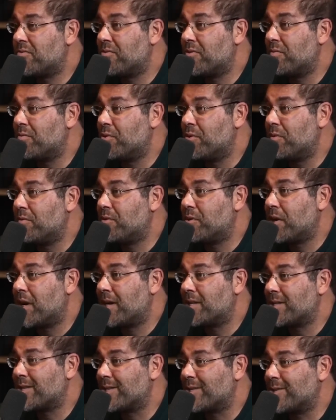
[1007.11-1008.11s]
removed
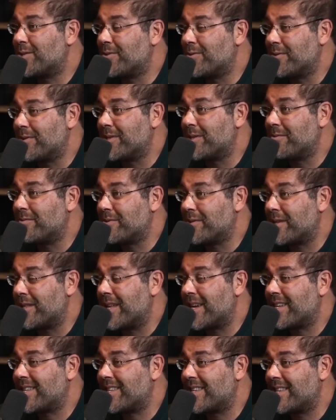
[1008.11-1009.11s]
Johnson as soon as he was
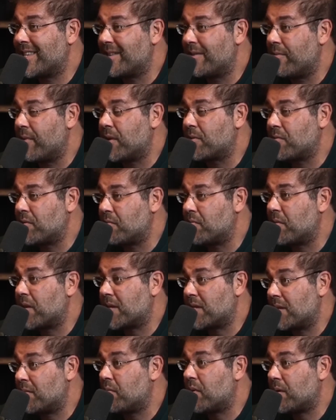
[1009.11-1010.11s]
elected. And in
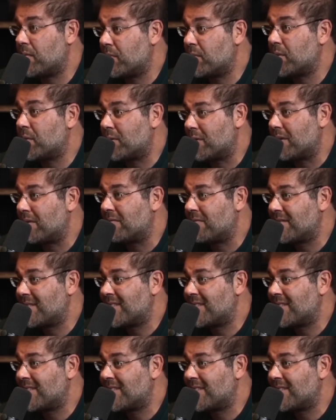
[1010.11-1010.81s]
retrospect, he probably should have.